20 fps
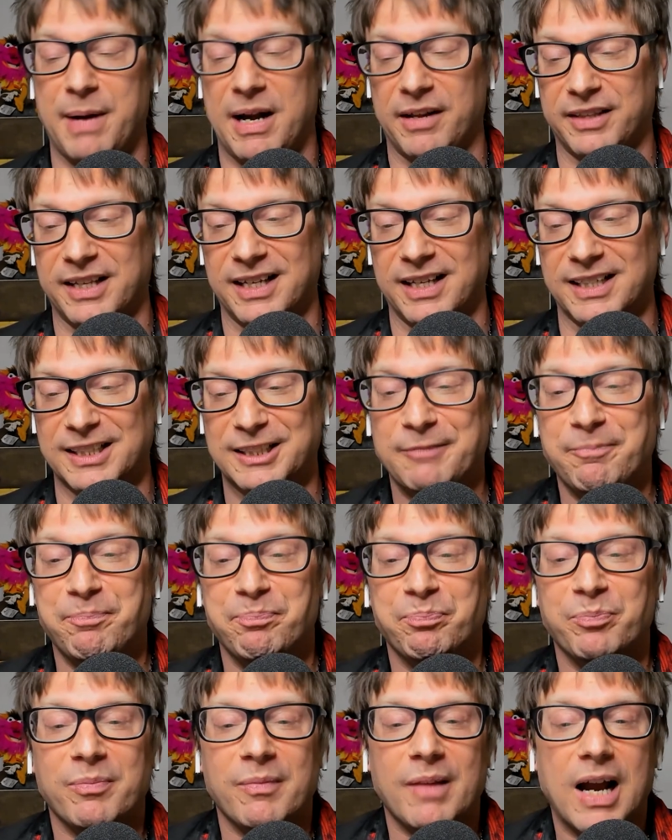about this
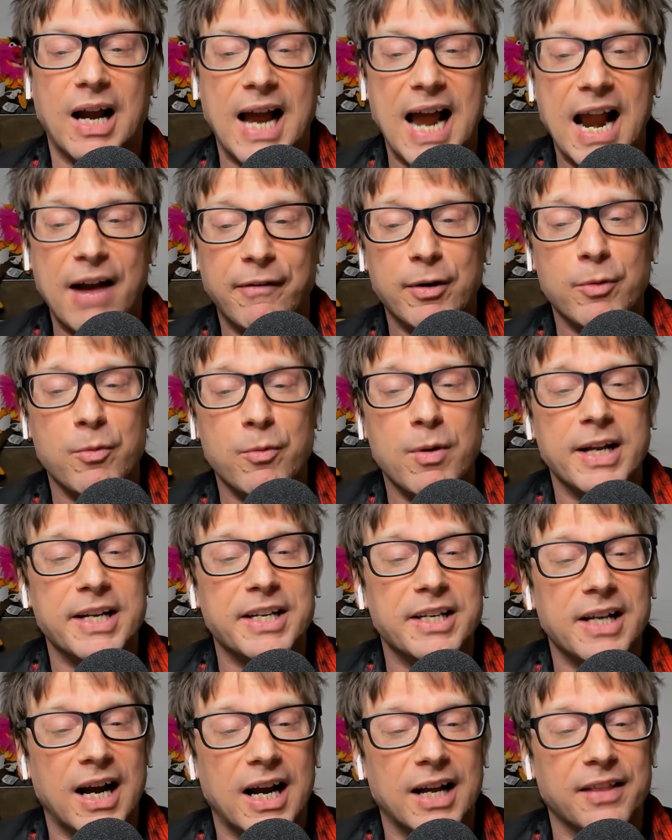
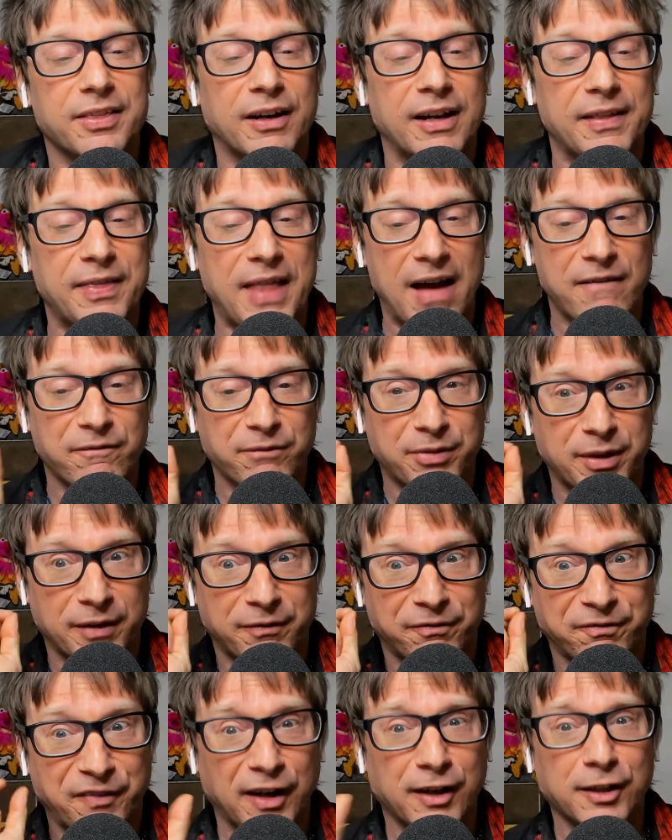everyone the, that the
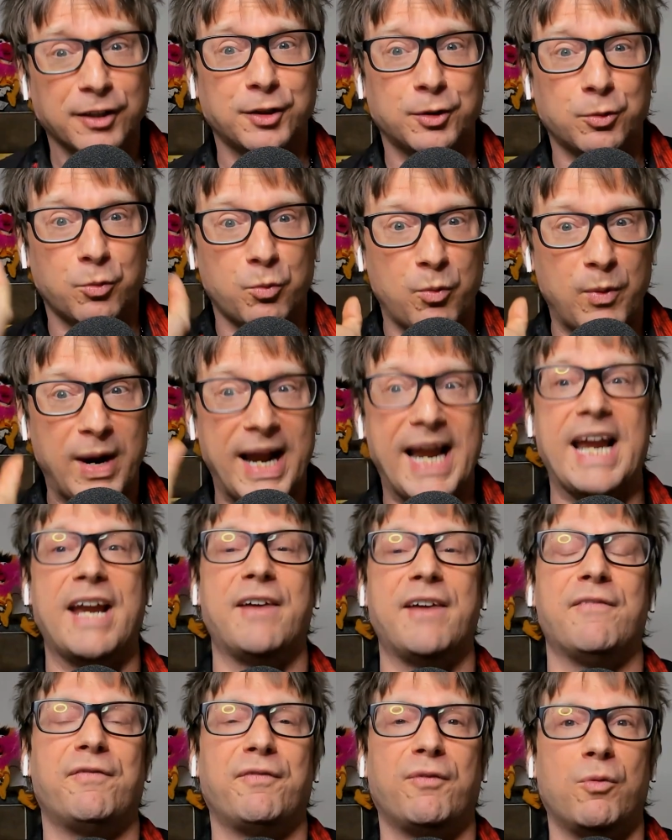first
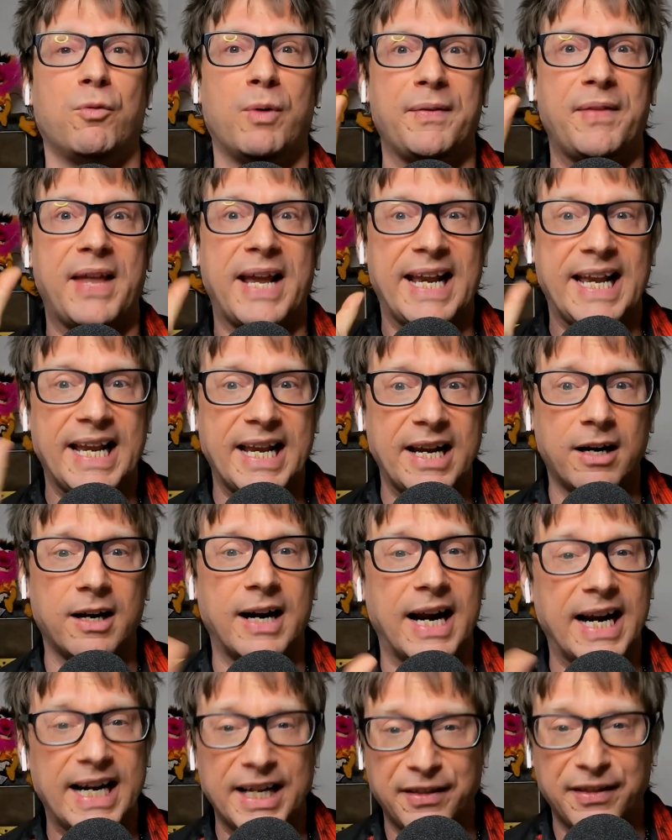wave when they
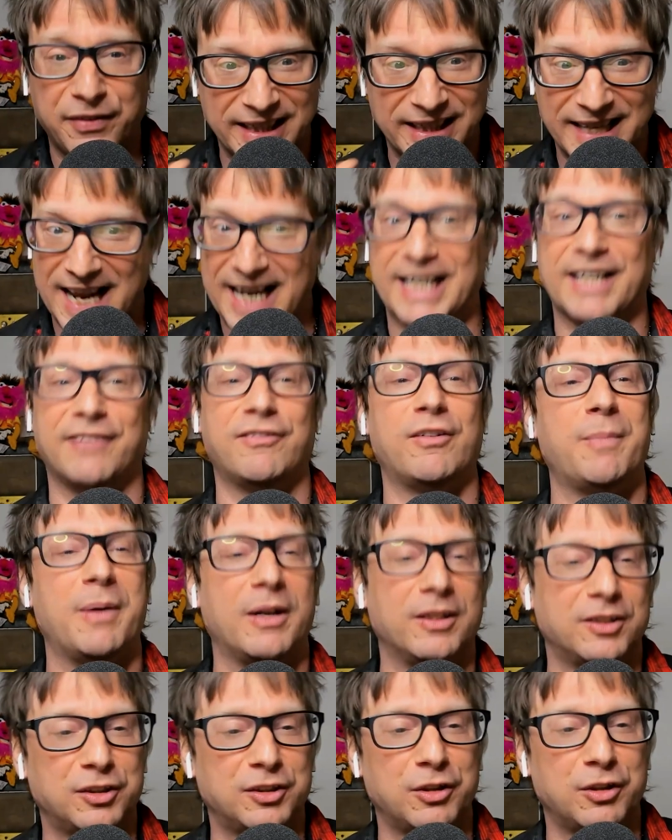hear anything negative
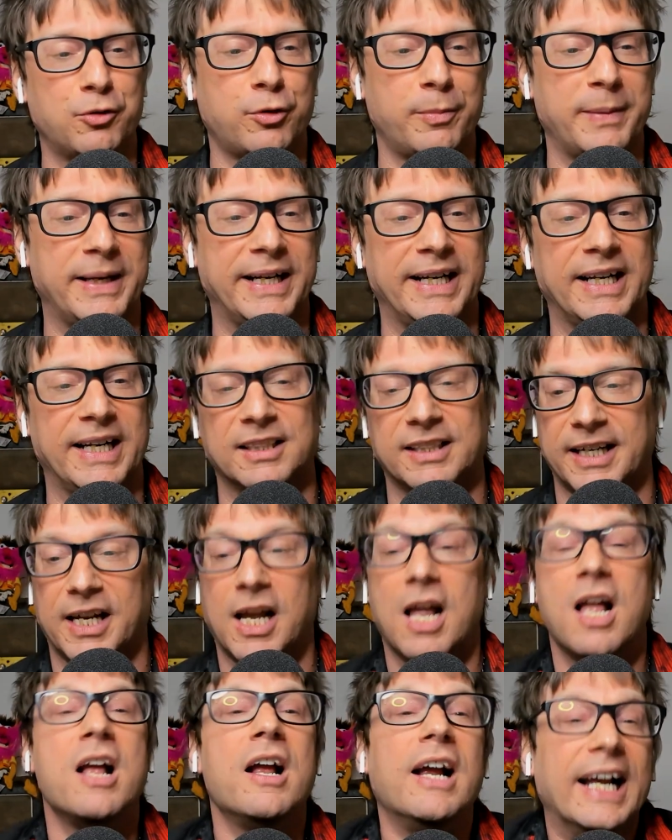about social media is
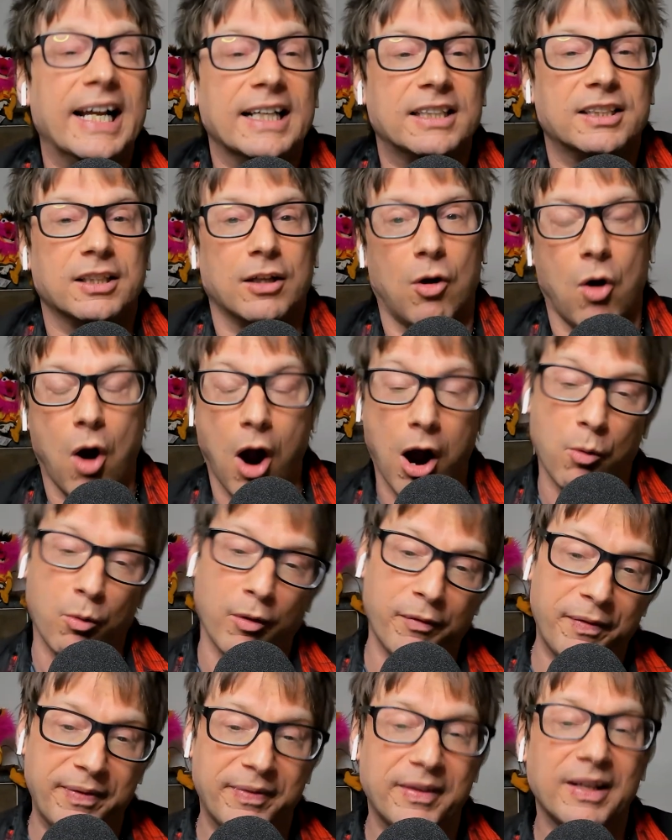like it's oh
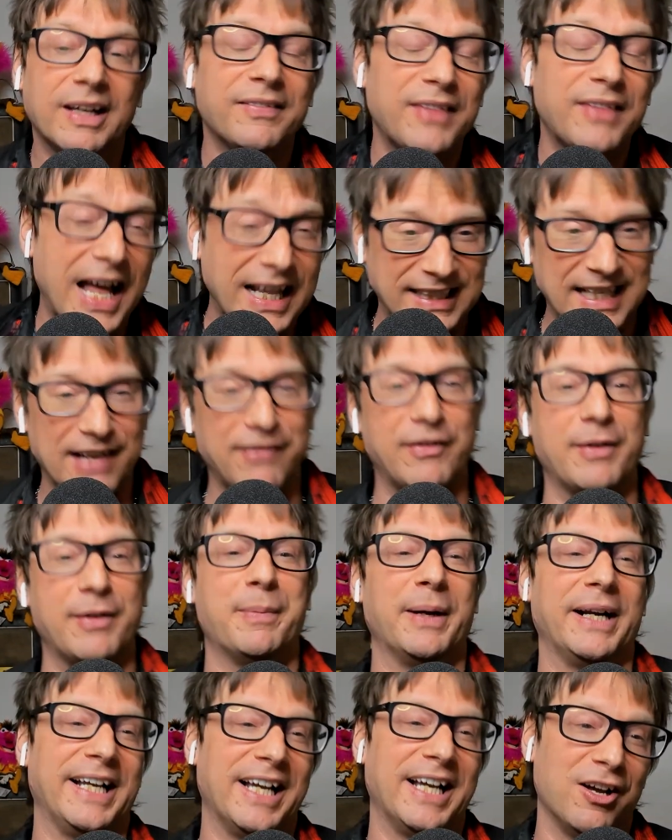well that's
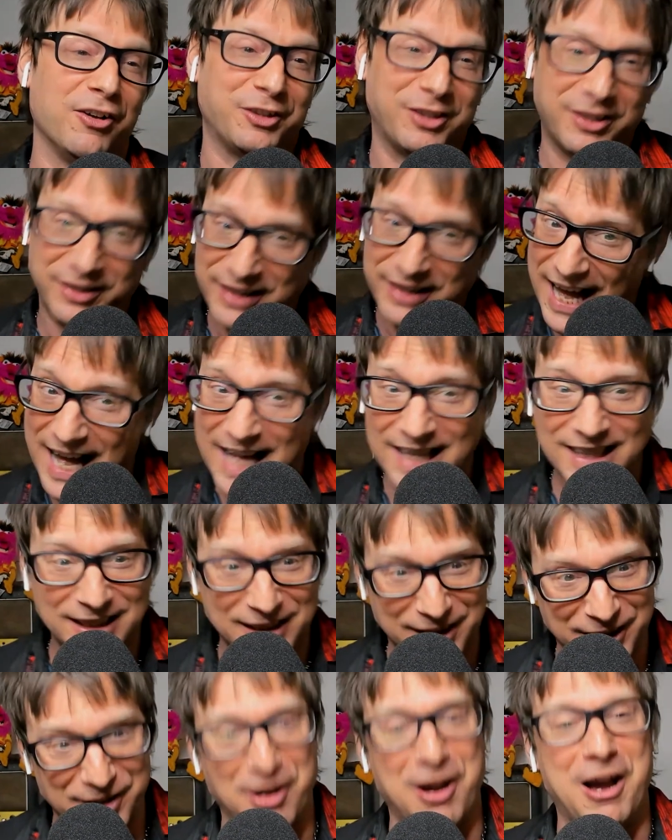everybody else
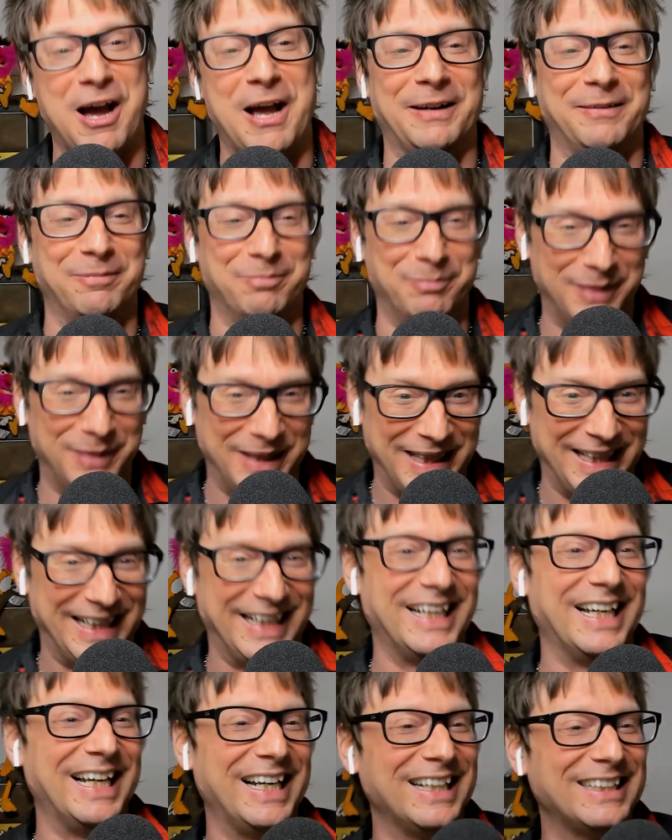that's not
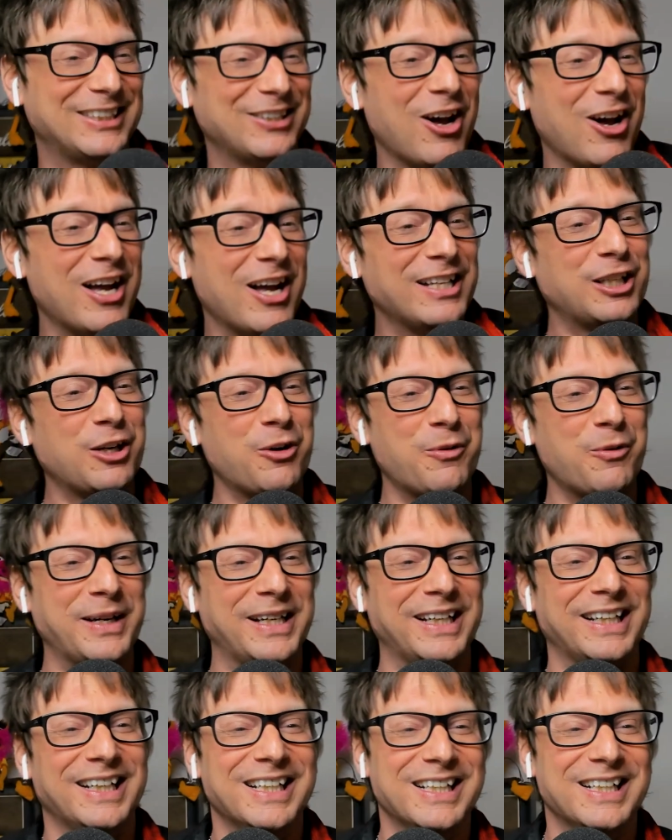me and it's not until
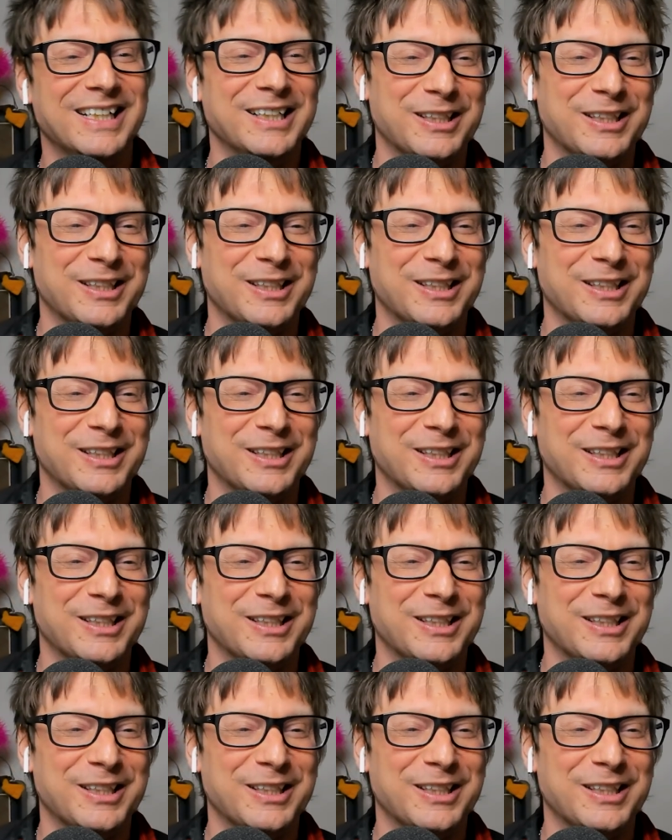we